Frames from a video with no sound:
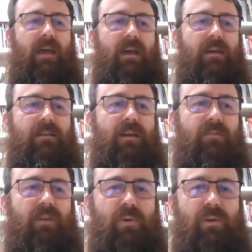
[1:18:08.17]
And
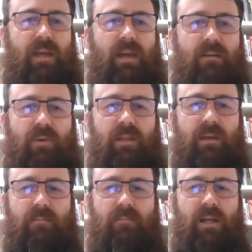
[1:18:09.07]
I've communicated with
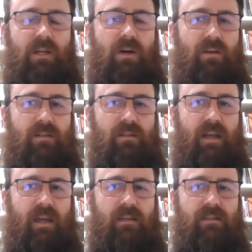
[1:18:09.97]
him a lot.
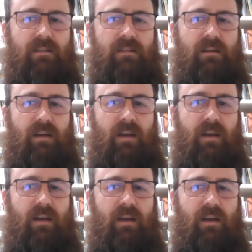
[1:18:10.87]
And
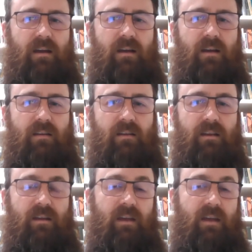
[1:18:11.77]
uh,
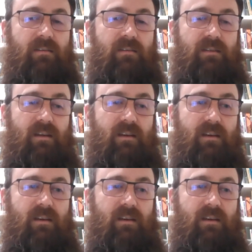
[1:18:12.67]
and